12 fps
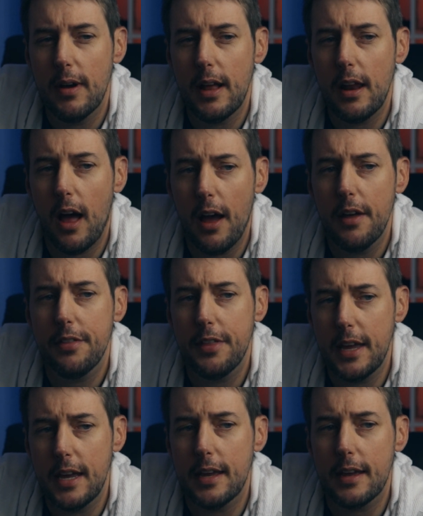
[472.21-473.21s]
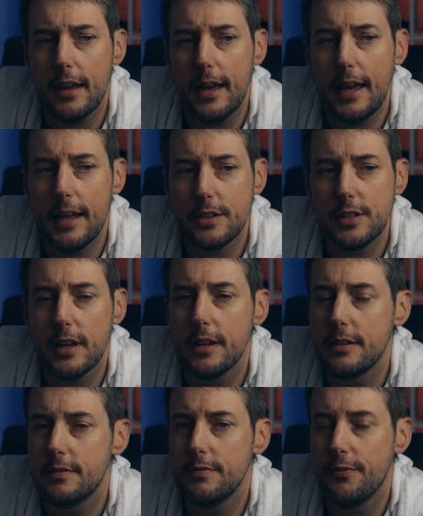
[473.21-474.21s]
Well, I think it's a
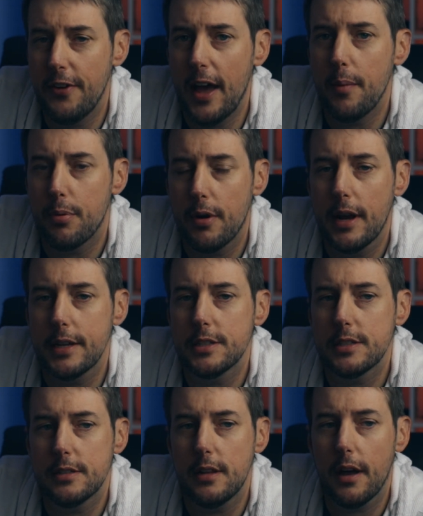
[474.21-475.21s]
fair price.